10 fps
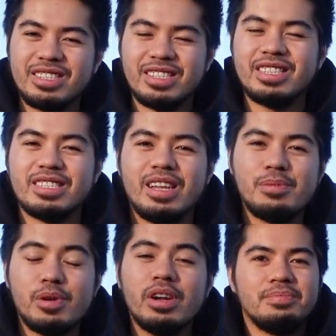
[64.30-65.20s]
just a
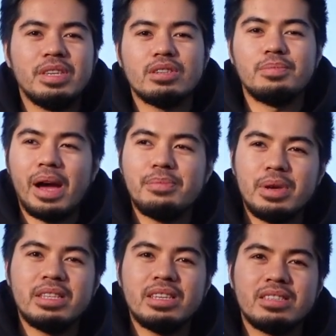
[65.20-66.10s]
disclaimer, these are my
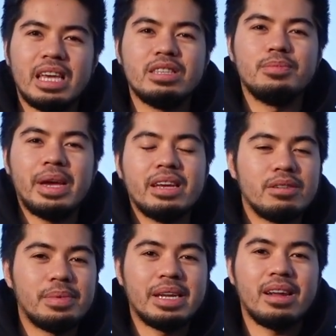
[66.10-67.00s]
opinions and you may or
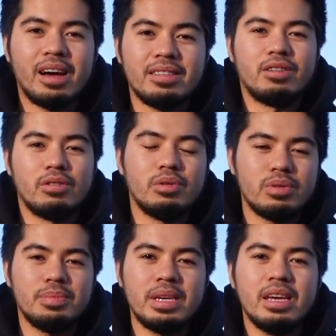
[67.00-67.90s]
may not agree
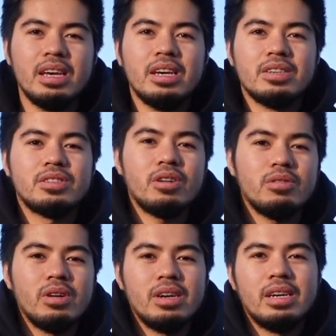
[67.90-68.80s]
with me.
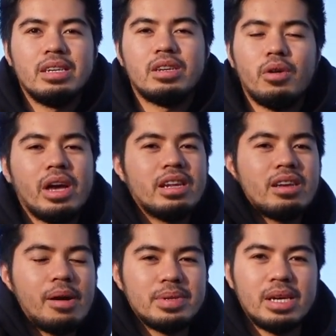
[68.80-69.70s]
So go ahead and
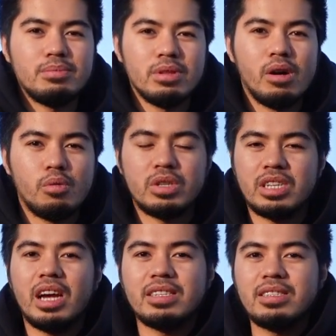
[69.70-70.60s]
comment down below what you
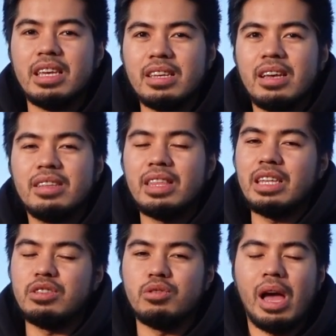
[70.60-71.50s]
guys think
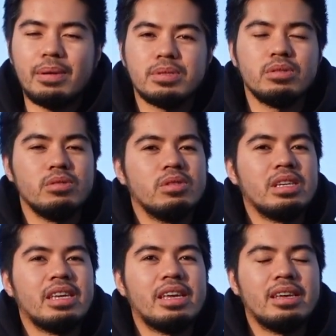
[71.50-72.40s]
that you
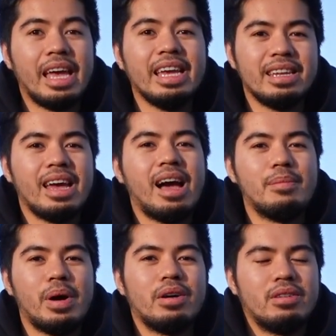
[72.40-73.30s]
absolutely hate
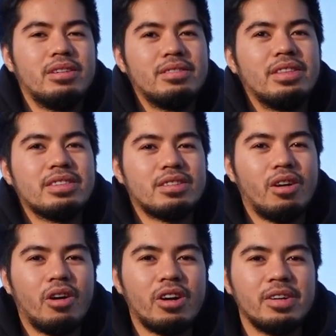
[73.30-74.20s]
about this
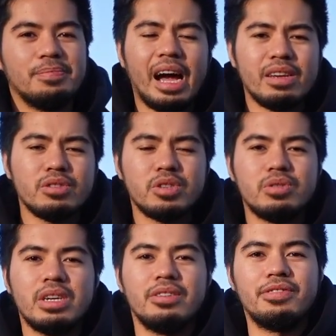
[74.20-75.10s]
car. I also did a